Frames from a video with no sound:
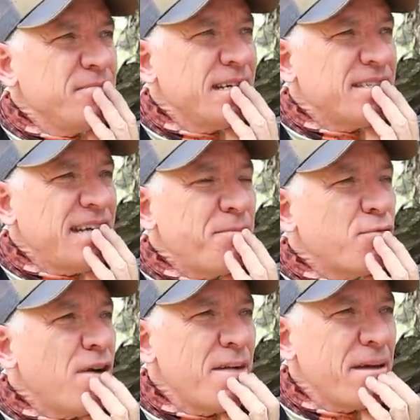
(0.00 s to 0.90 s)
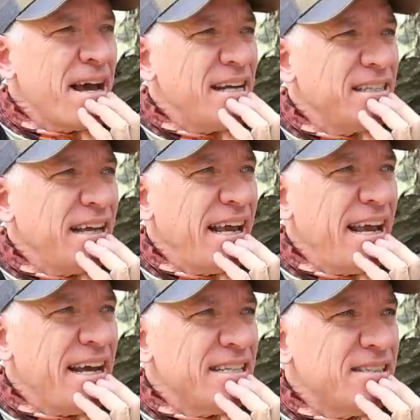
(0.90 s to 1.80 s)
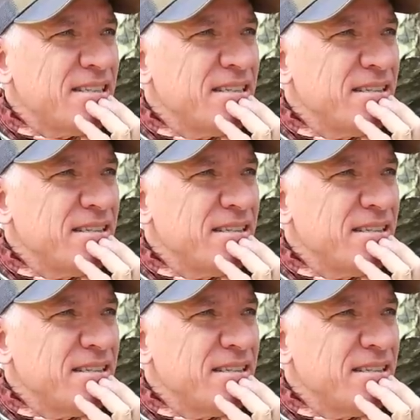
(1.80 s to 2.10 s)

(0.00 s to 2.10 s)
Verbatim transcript: accept where I'm at and